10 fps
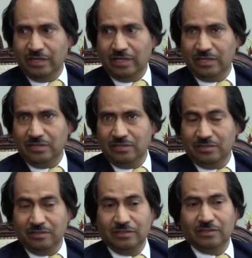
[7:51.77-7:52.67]
I
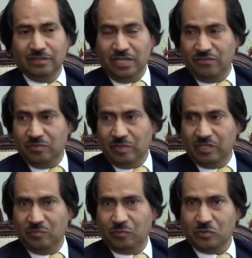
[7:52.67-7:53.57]
gave them
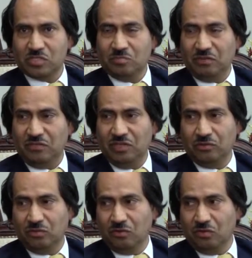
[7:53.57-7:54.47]
an approximate
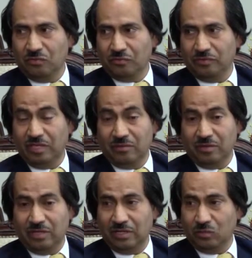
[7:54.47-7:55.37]
figure of their
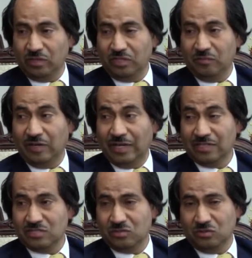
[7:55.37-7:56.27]
what their
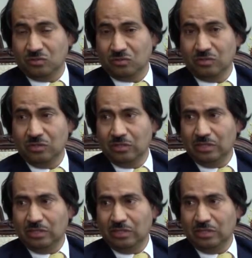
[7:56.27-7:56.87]
balance or